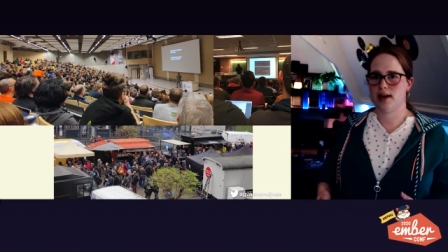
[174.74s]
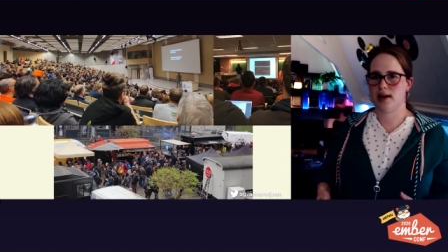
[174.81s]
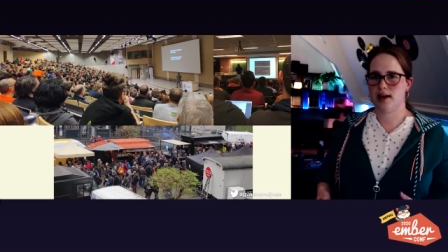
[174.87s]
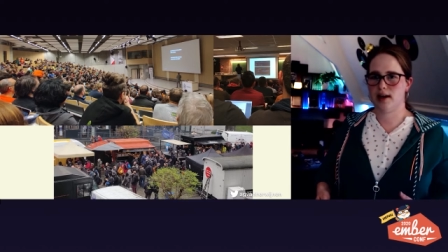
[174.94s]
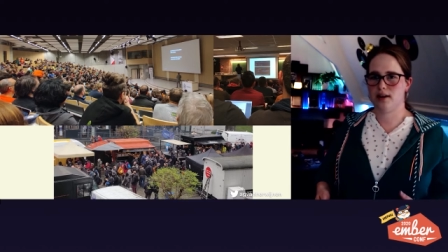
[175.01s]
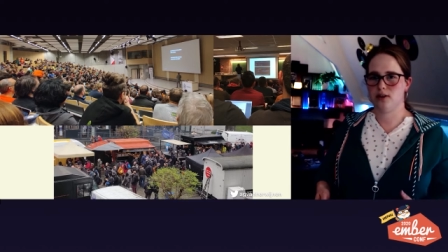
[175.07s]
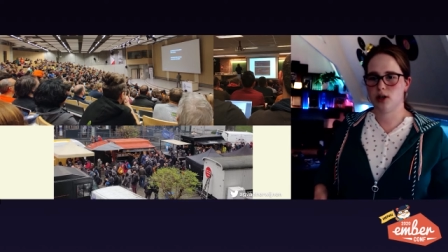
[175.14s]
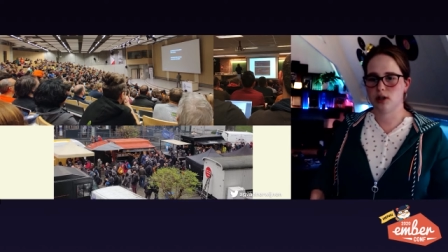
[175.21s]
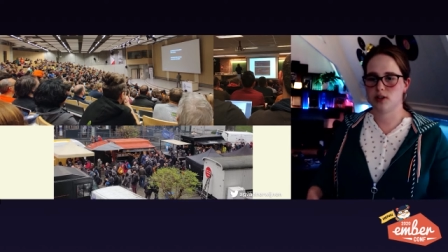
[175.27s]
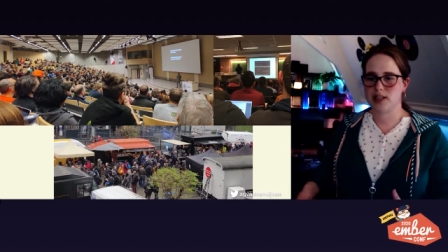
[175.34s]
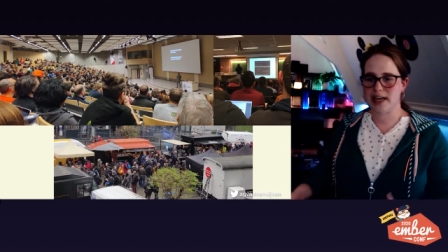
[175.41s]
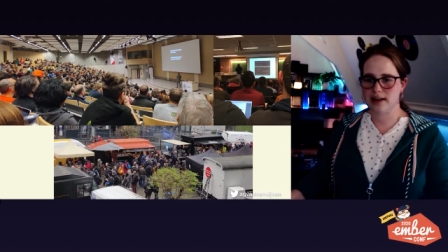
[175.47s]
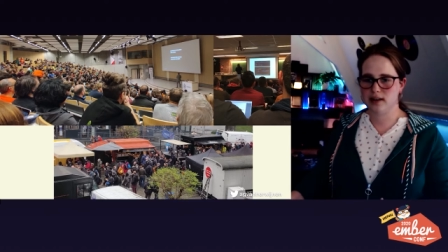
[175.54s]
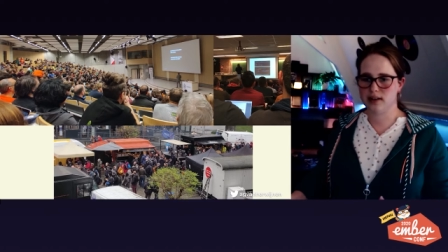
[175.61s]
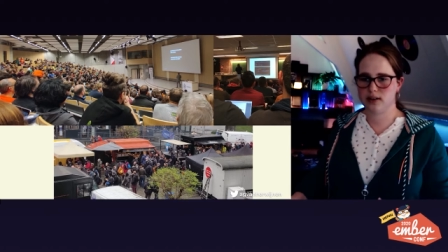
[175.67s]
uh, not
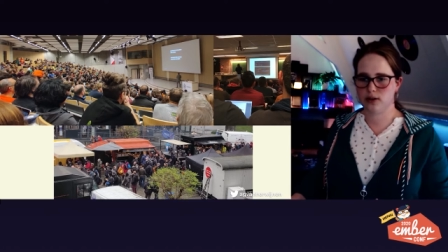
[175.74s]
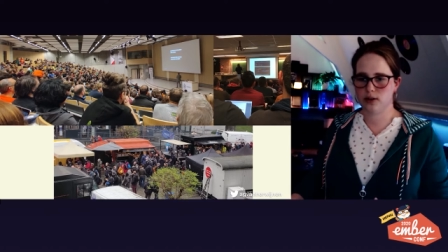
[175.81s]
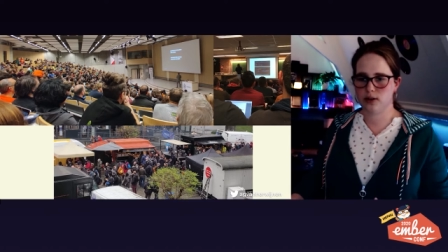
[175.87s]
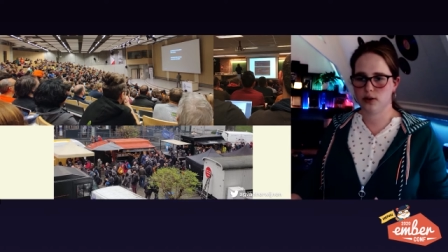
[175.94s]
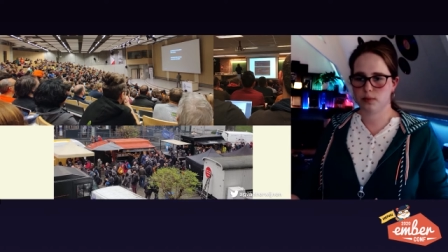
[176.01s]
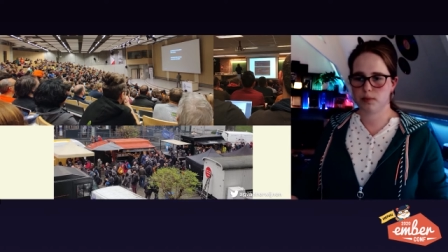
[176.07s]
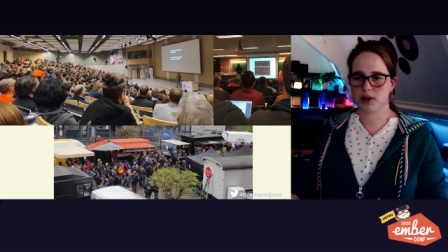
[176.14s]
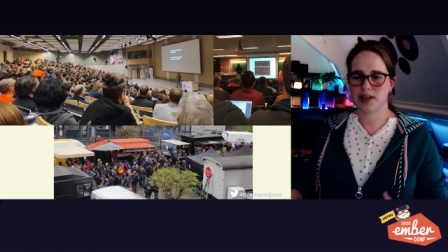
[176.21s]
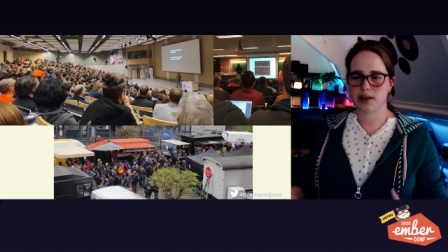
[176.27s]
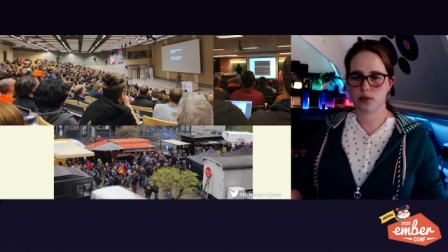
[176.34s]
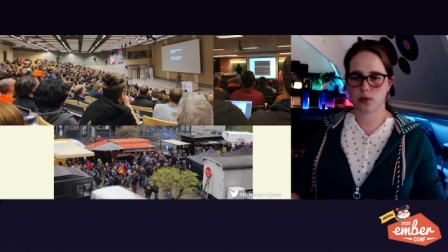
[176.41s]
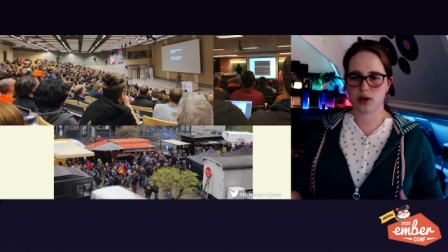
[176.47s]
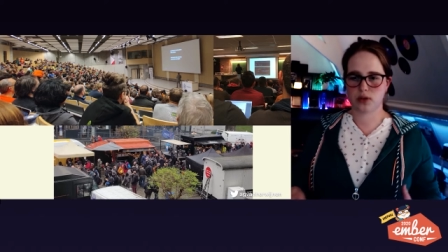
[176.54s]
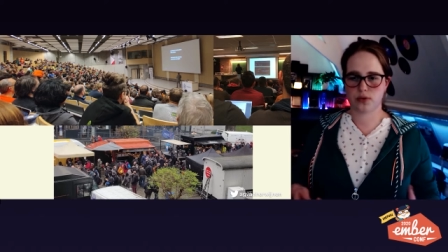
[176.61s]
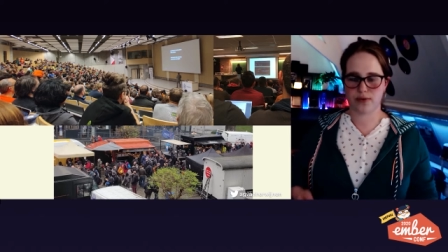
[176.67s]
technical, but it
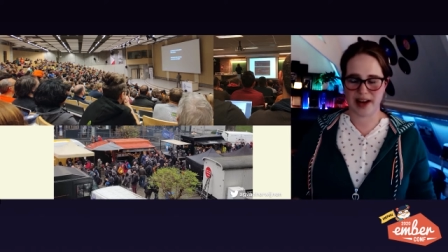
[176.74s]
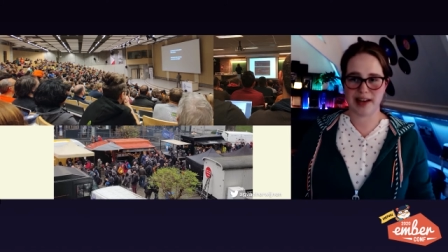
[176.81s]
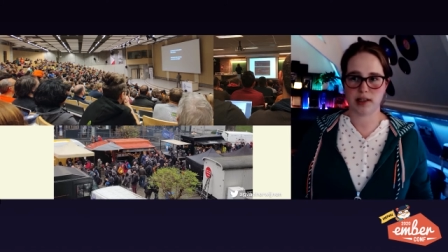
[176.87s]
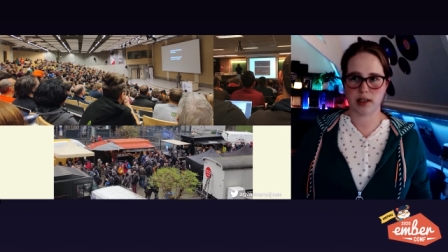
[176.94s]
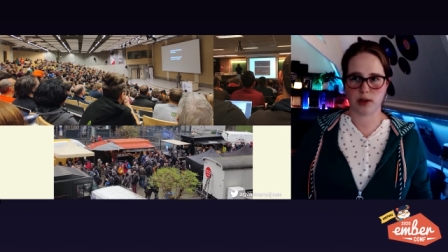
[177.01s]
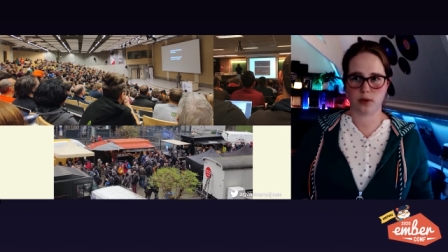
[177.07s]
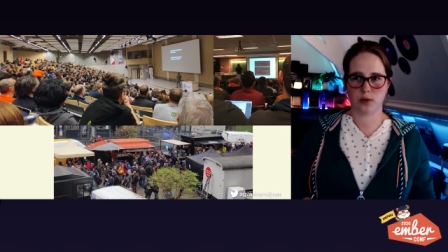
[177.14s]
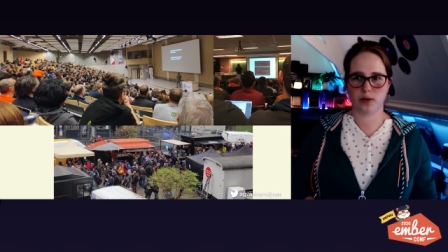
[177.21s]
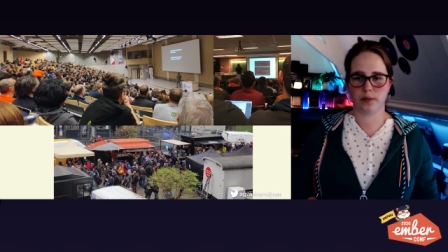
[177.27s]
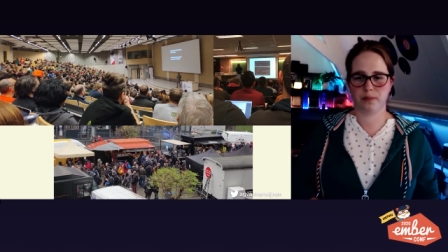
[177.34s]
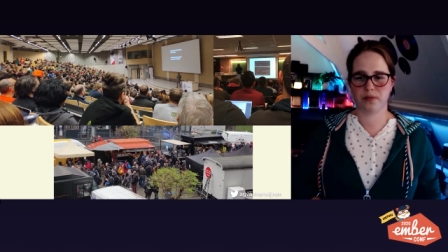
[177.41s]
was valued.